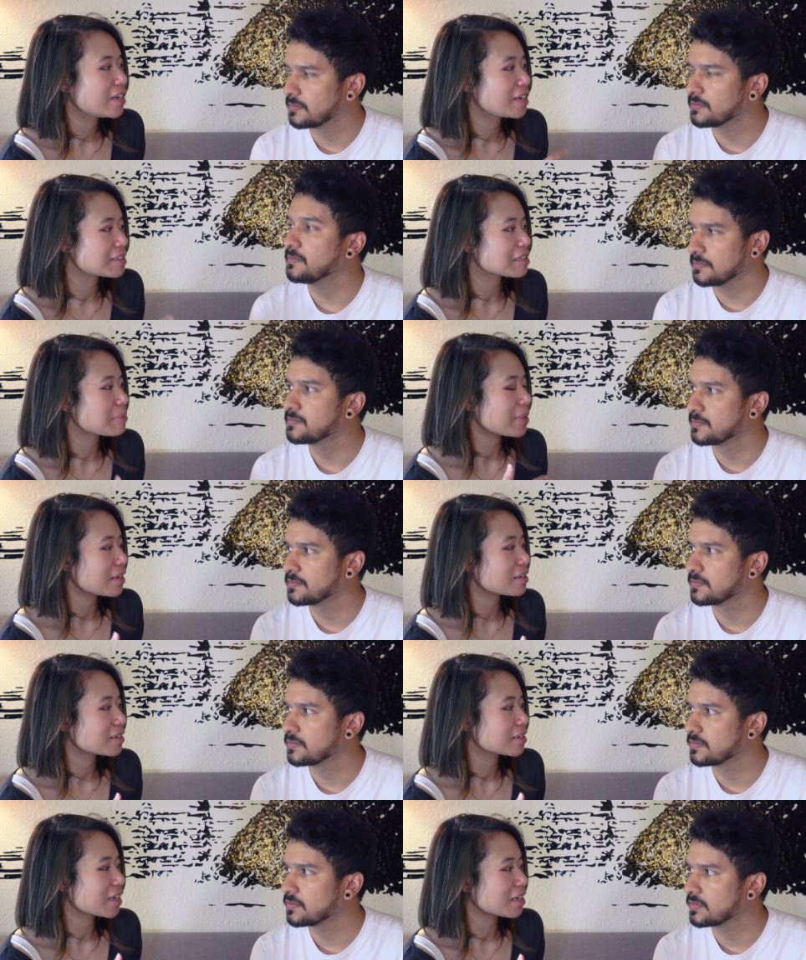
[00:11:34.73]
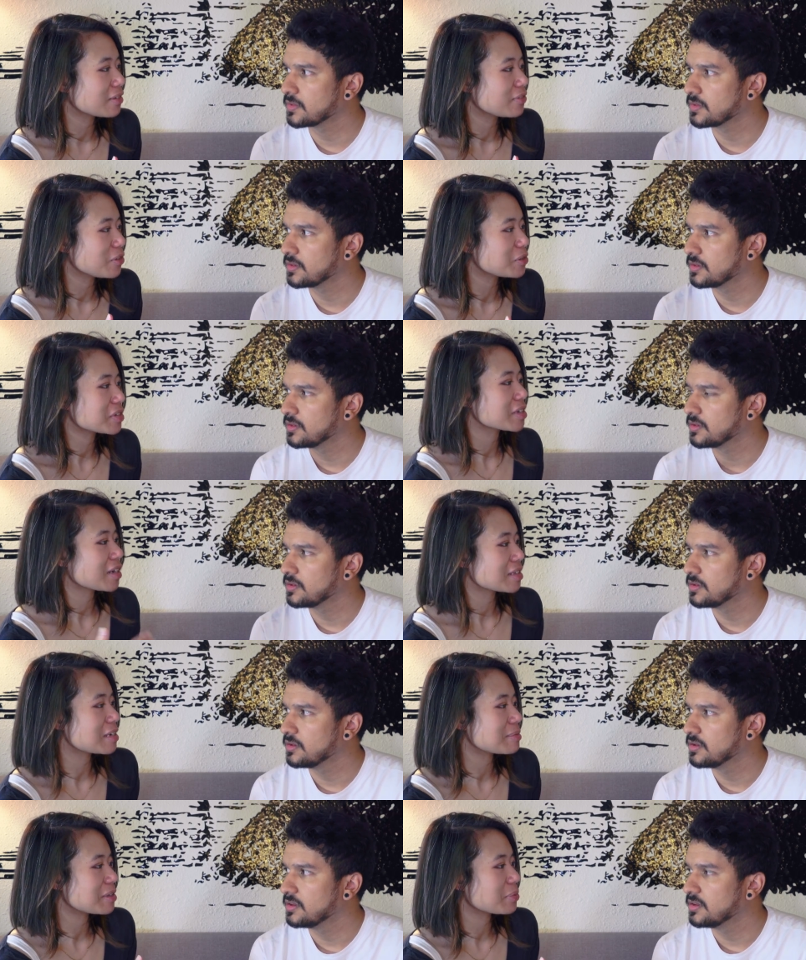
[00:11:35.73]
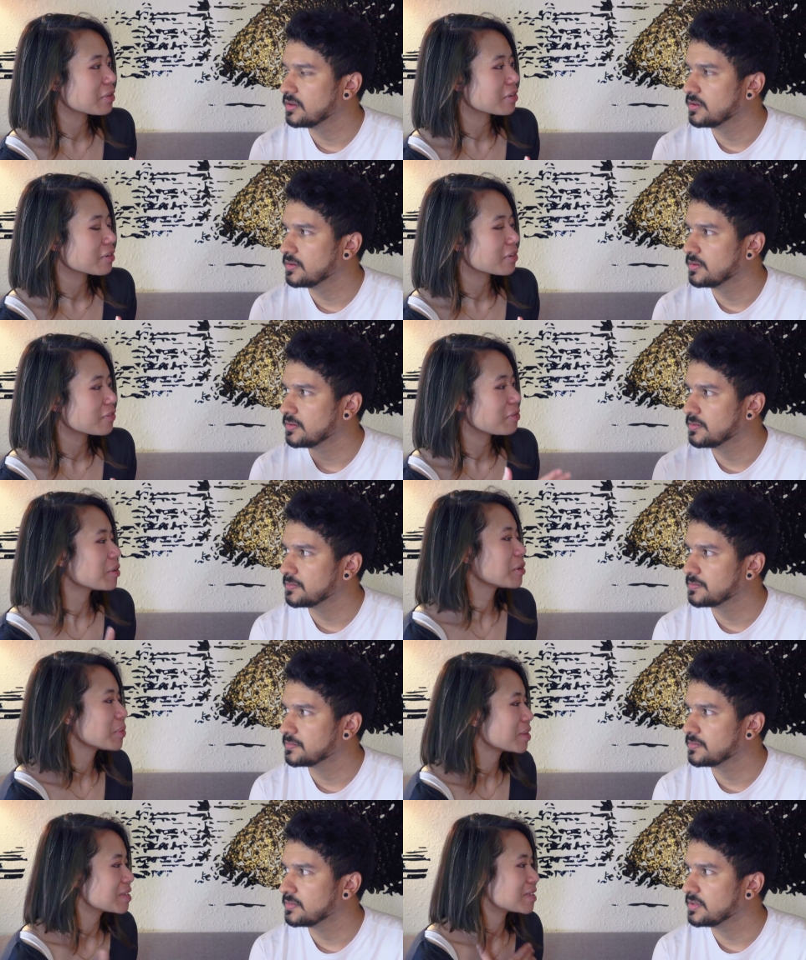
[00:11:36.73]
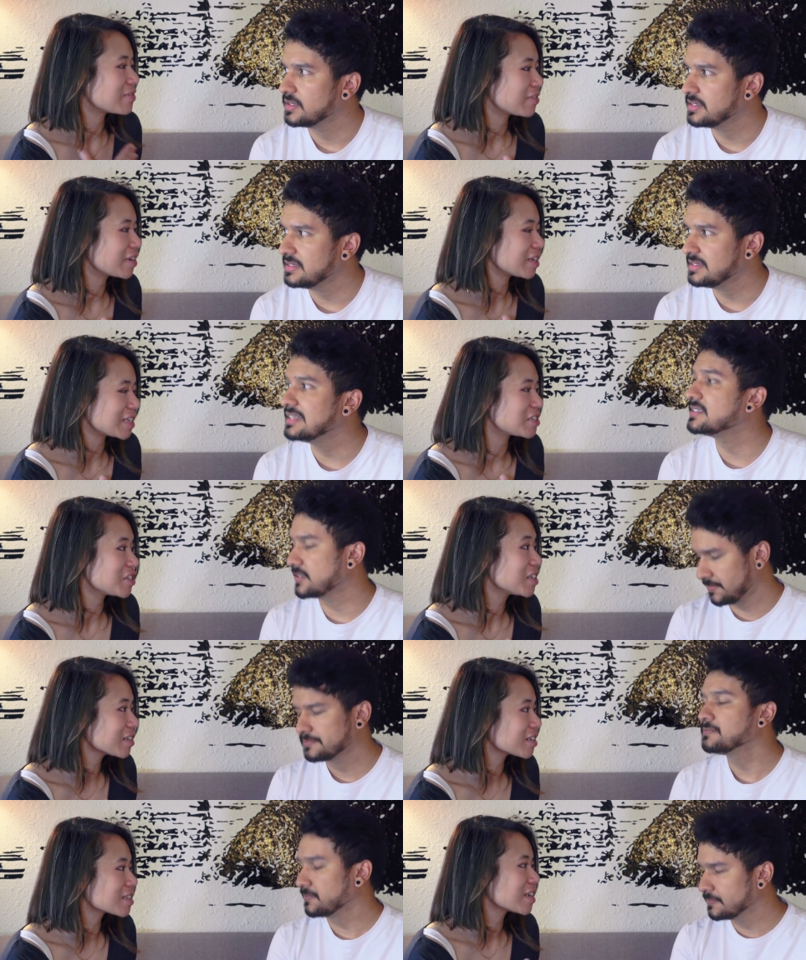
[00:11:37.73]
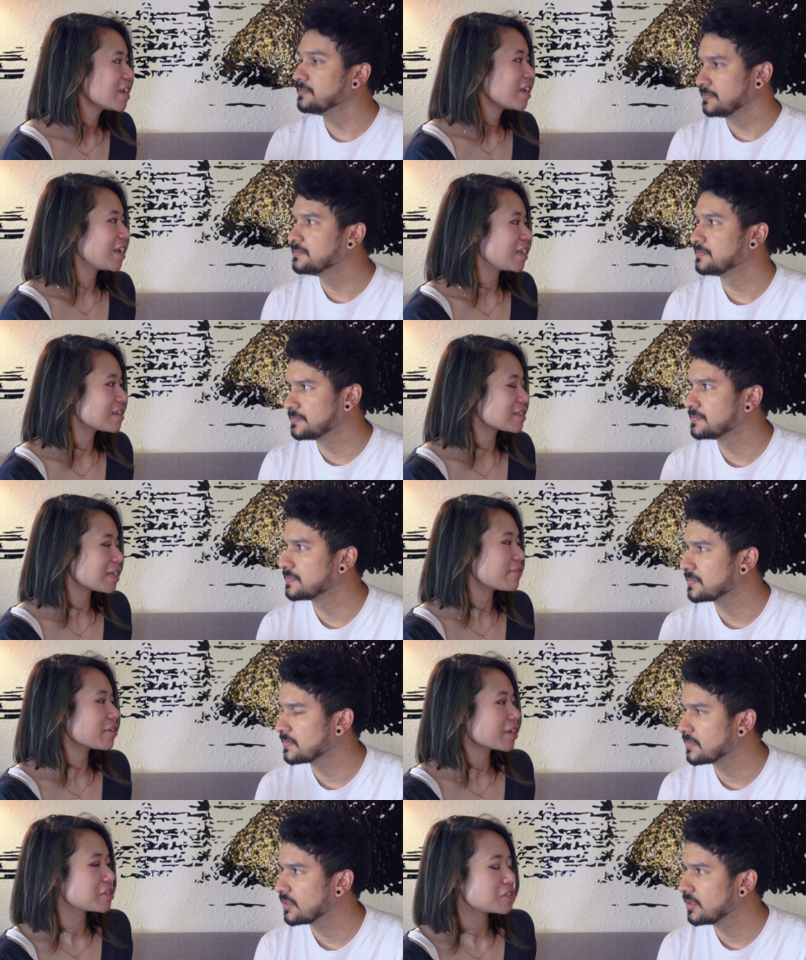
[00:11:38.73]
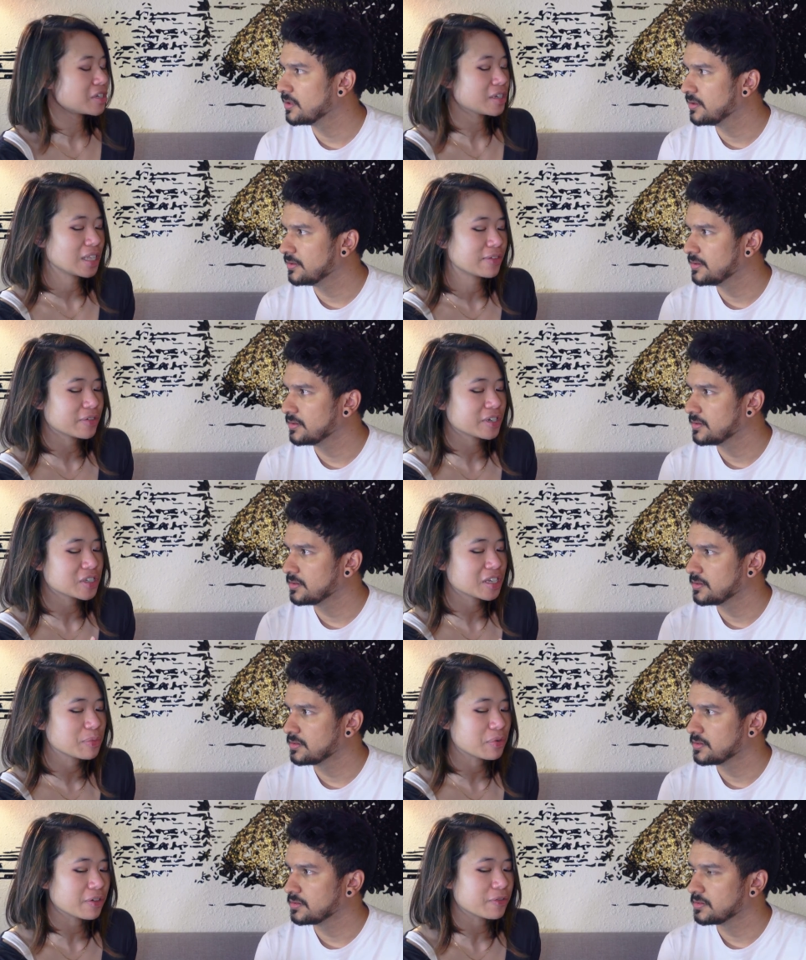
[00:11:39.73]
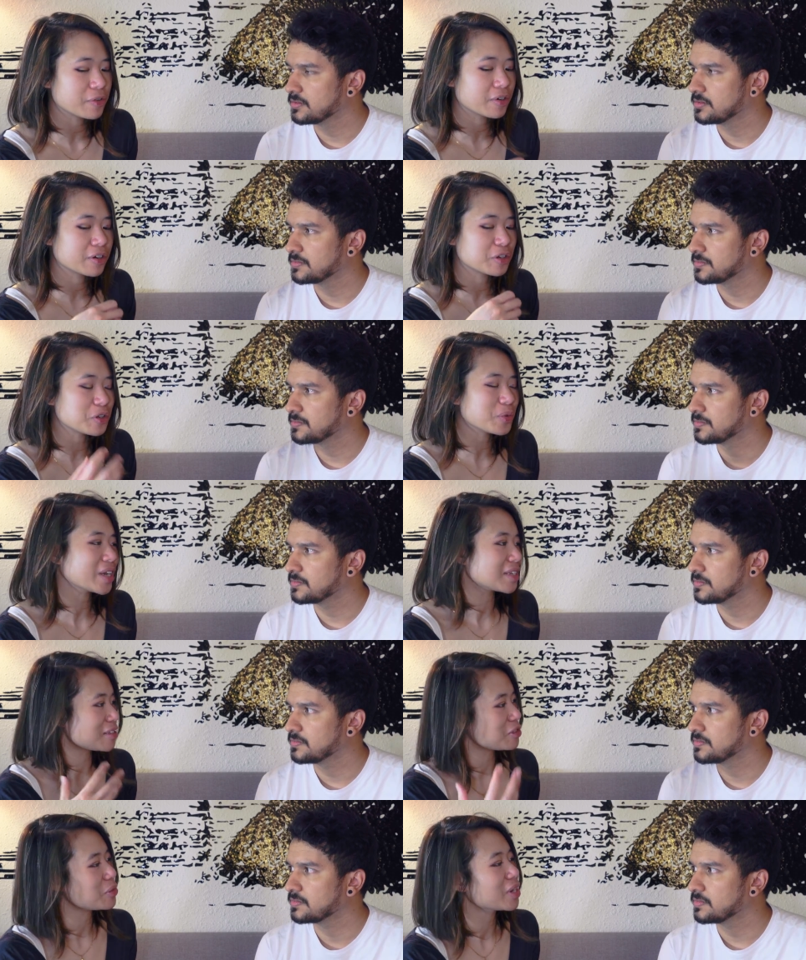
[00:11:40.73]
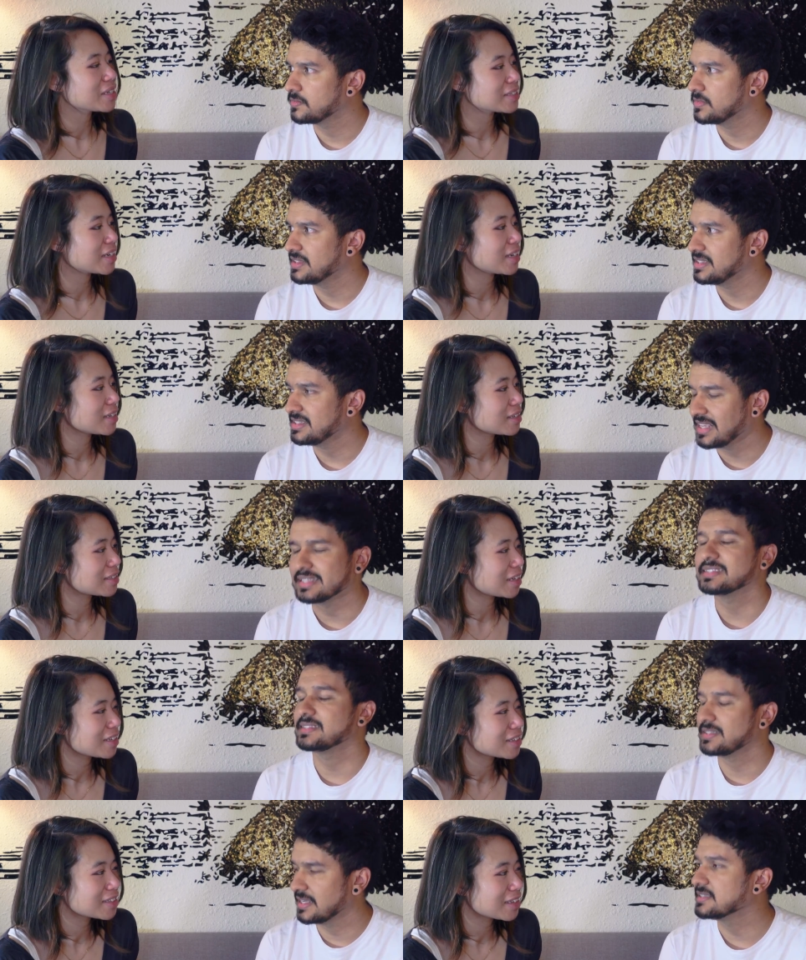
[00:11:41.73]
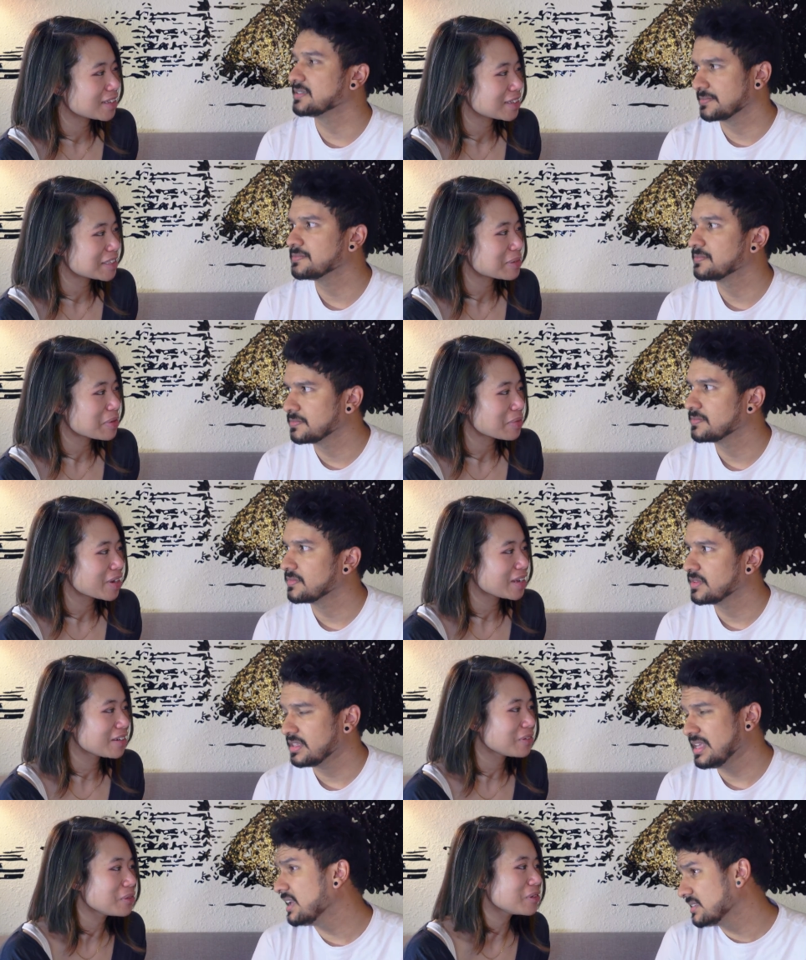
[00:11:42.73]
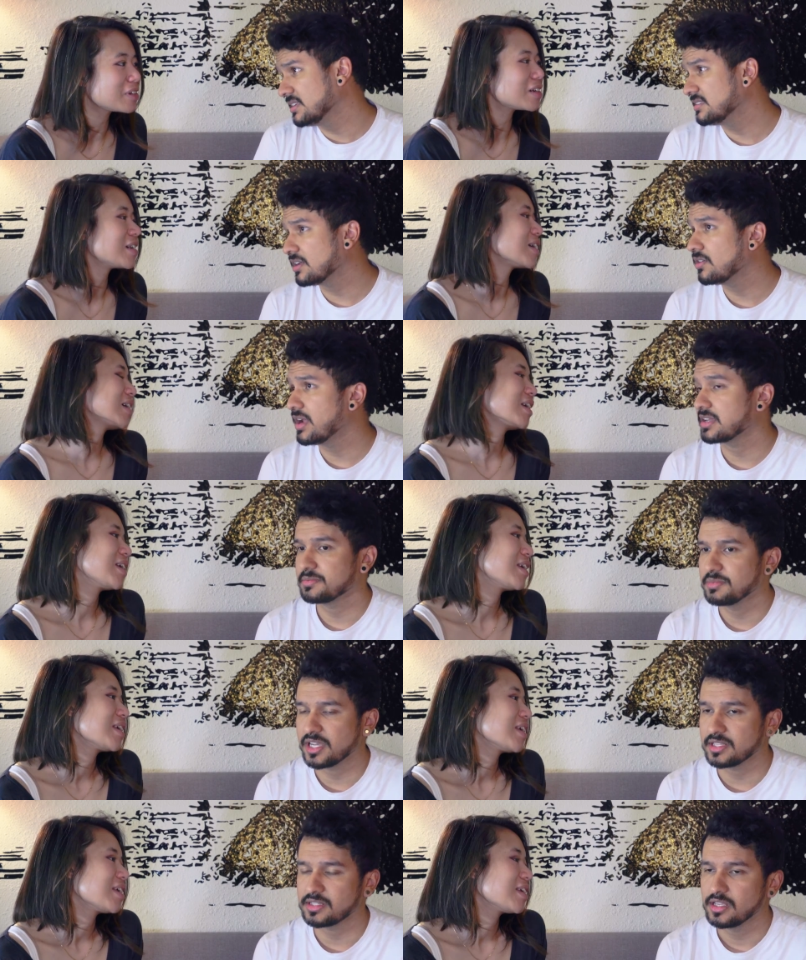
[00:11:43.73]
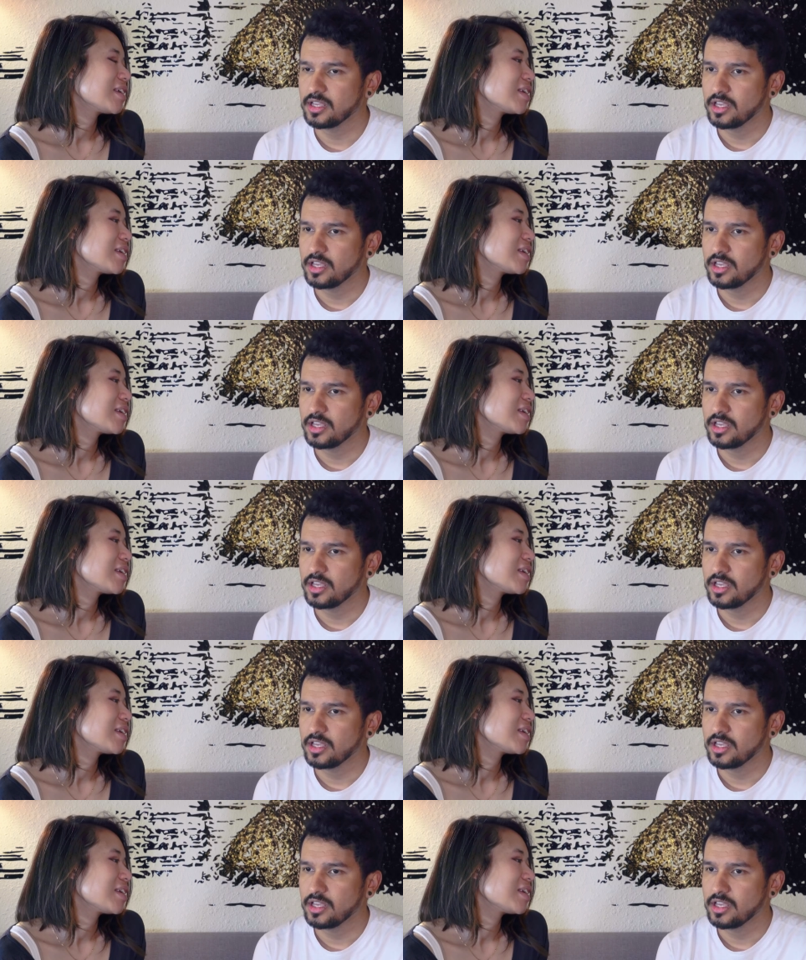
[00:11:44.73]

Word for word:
Speaker 1: mm-hmm. it's all about kind of using concepts that we're familiar with as, as yes. engineers mm-hmm. and just leveraging, leveraging it more for U X and U I side. Yes, that, yes. That sound about right? Cool. Yeah, is that correct? Because